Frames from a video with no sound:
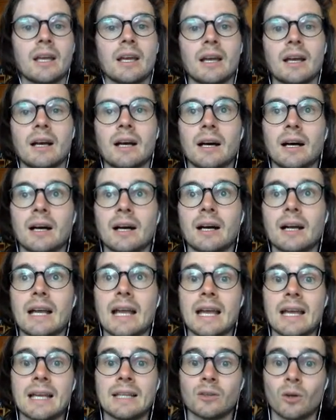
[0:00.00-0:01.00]
Uh,
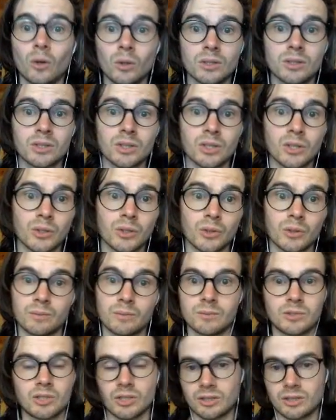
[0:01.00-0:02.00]
and also,
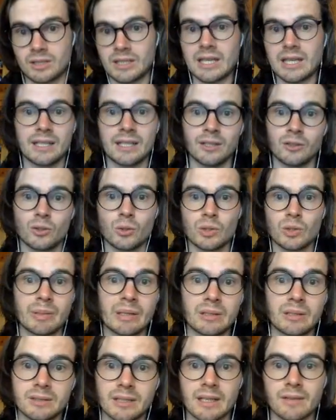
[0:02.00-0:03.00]
just getting two
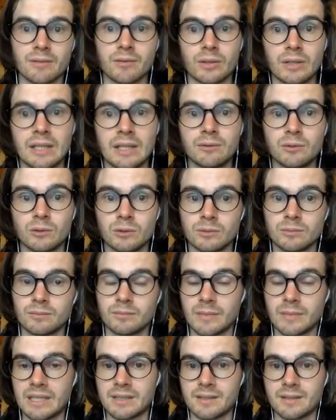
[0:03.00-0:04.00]
spells every level
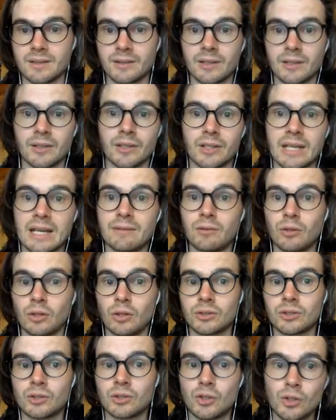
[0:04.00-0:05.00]
means that they're going to have a
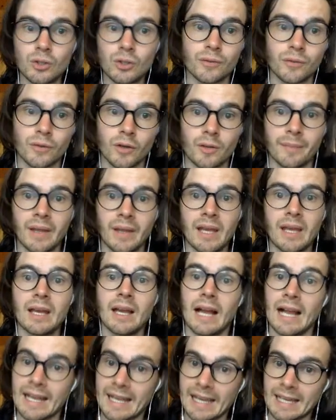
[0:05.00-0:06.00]
lot to choose from.
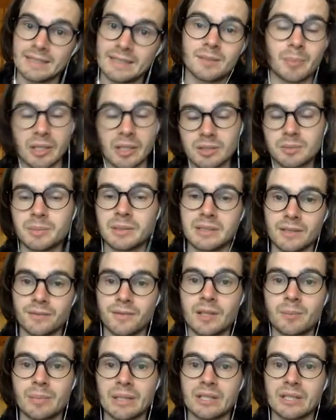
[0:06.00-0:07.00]
Again, spell
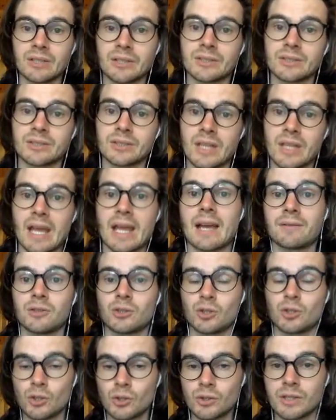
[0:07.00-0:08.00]
specific because they have
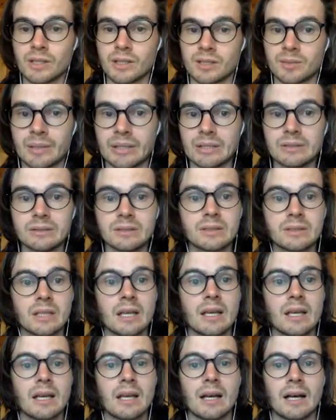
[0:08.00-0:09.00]
to choose their spells,
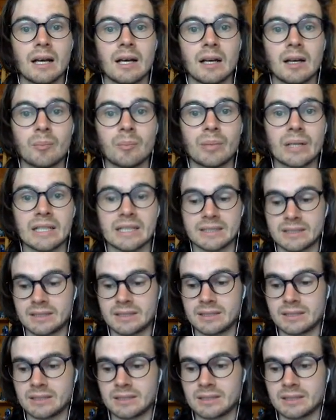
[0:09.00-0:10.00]
uh,
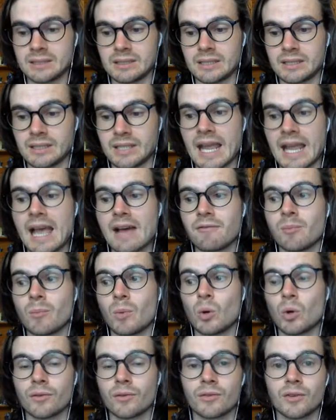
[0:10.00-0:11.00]
but they have
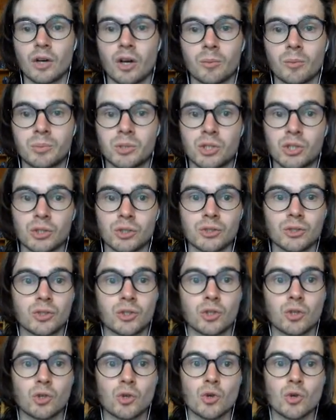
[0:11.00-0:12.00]
more of an option
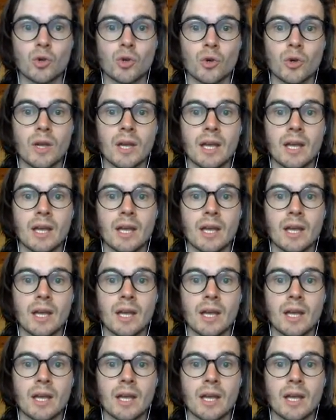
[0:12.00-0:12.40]
to